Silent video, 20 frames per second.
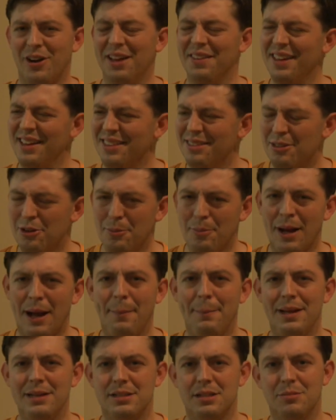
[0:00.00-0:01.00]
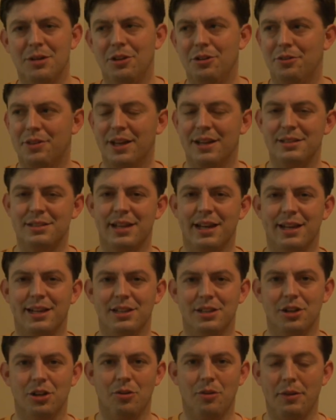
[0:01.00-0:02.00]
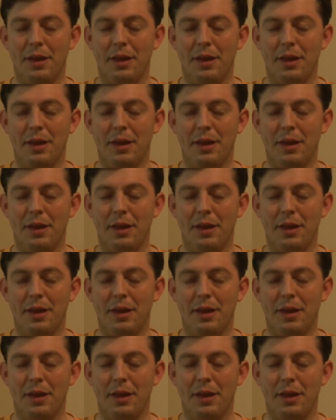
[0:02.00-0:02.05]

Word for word: I think there might be some other things they could do.